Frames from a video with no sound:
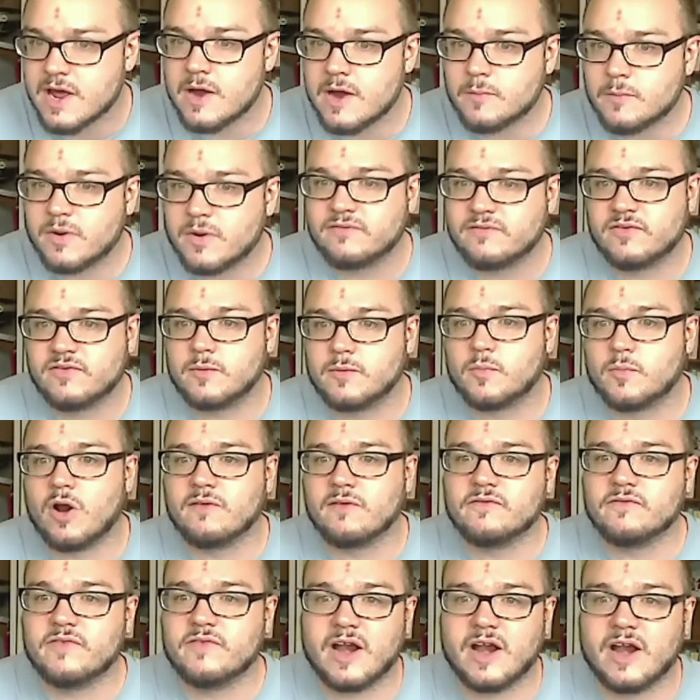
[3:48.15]
but from our
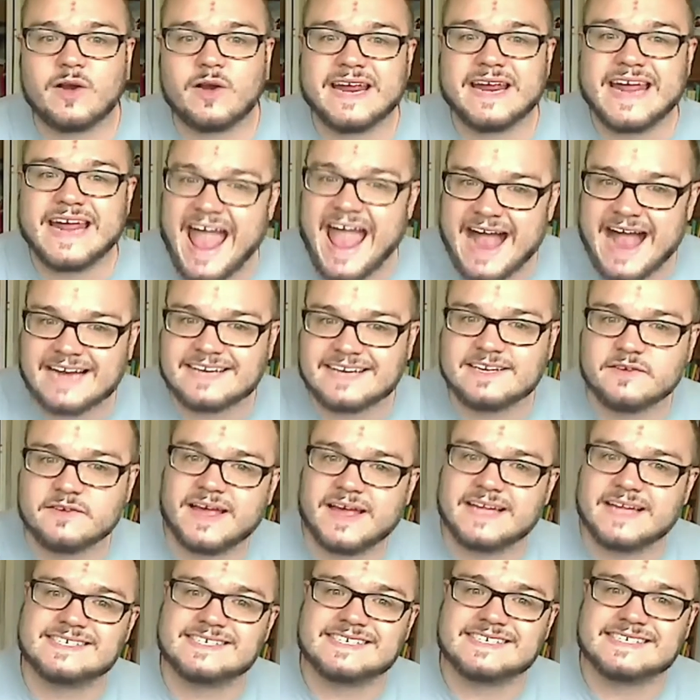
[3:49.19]
very active
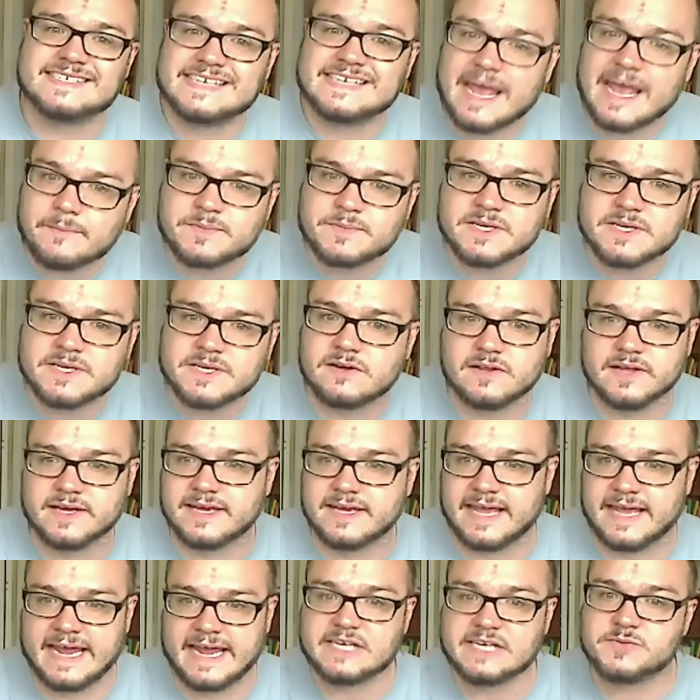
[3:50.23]
and skeptical
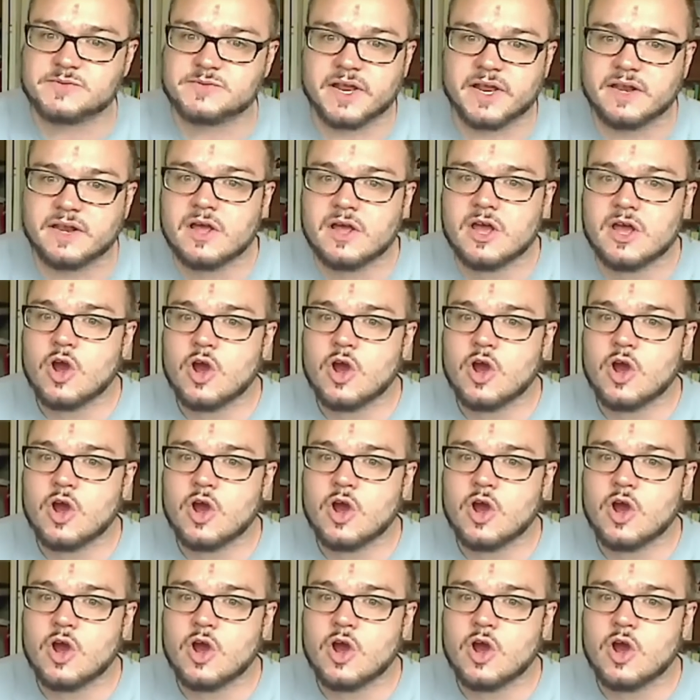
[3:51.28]
engagement